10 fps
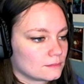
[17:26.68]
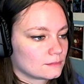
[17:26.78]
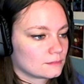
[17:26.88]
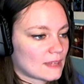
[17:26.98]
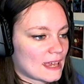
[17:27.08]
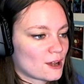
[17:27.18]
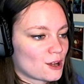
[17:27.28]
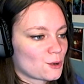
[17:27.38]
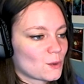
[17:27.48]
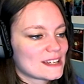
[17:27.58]
Oh, fuck,
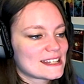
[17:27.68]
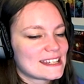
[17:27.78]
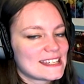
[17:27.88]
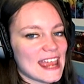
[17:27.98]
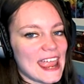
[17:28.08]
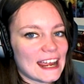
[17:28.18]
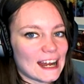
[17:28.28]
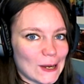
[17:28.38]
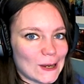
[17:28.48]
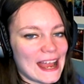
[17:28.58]
How I hit the eyeball.
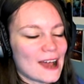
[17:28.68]
dare.